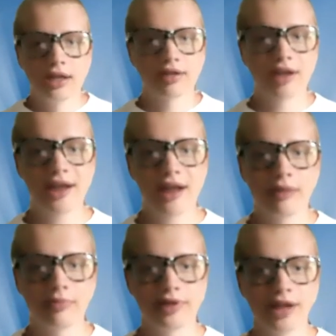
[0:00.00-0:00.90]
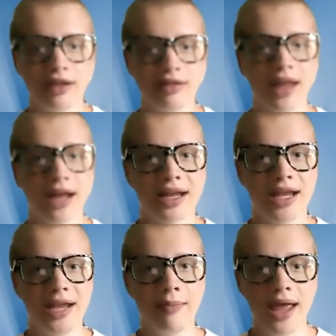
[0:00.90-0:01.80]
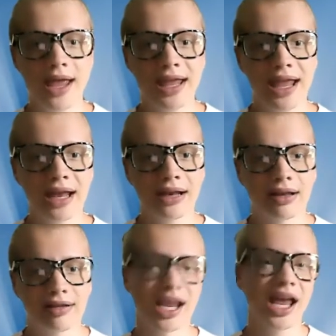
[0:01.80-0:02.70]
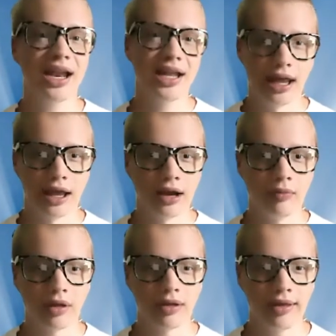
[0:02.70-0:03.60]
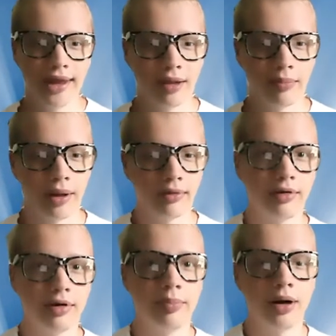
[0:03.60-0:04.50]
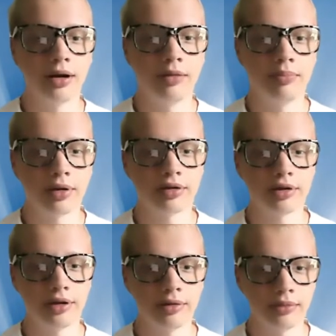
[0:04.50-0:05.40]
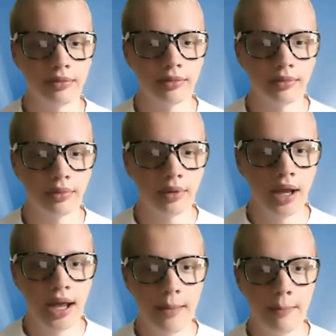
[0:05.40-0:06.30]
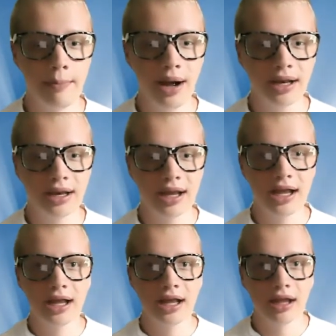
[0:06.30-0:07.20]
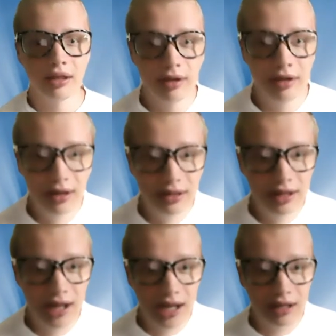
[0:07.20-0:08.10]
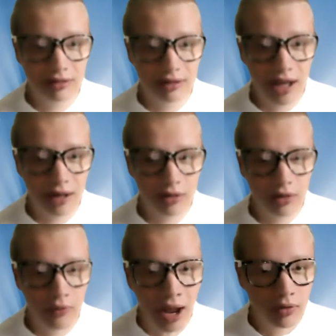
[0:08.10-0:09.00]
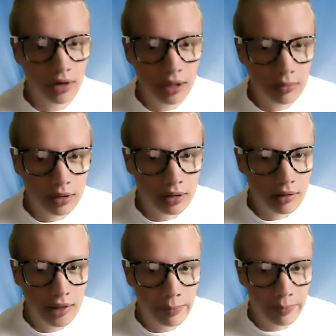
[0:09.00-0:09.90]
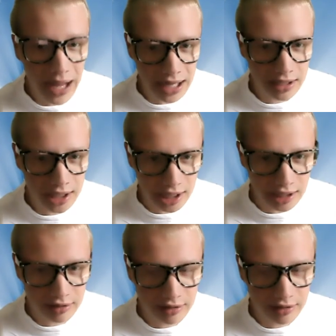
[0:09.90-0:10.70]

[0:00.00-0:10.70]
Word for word: Psycom says that he may get sad again while thinking about the departed person. But the good days tend to outnumber the bad days.